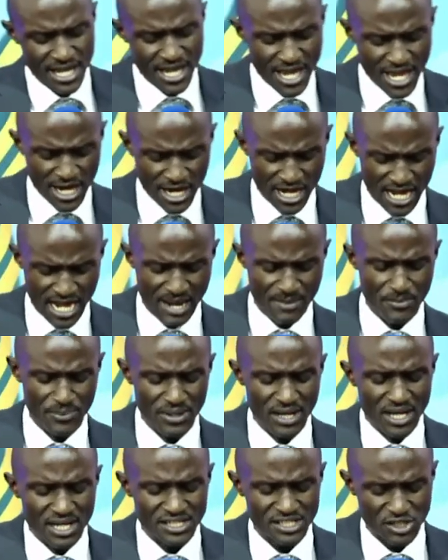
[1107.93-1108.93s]
Ahab
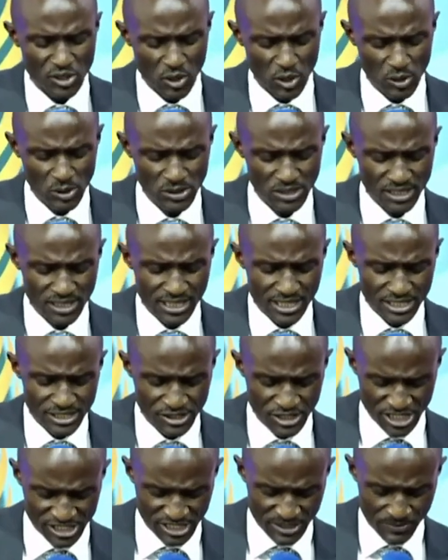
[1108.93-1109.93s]
told
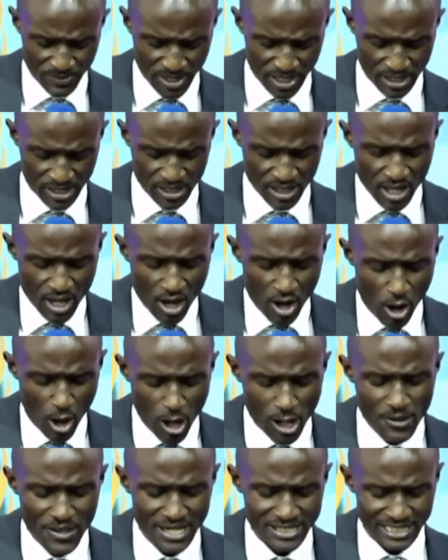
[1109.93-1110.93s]
Jezebel
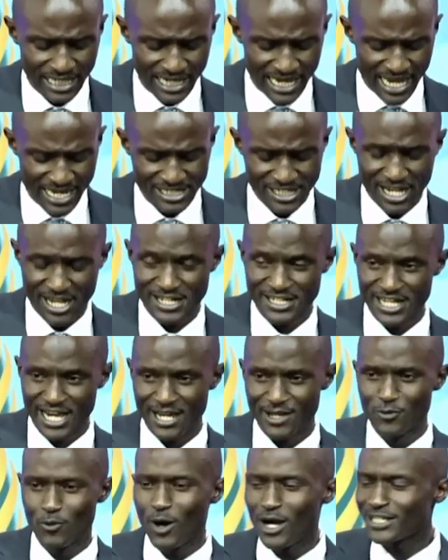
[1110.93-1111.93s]
all that Elijah had
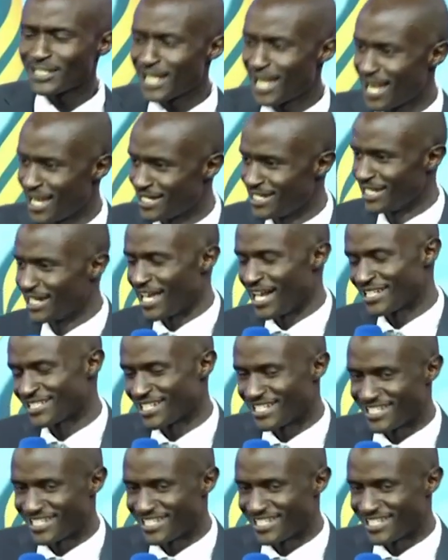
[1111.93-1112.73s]
done. What had Elijah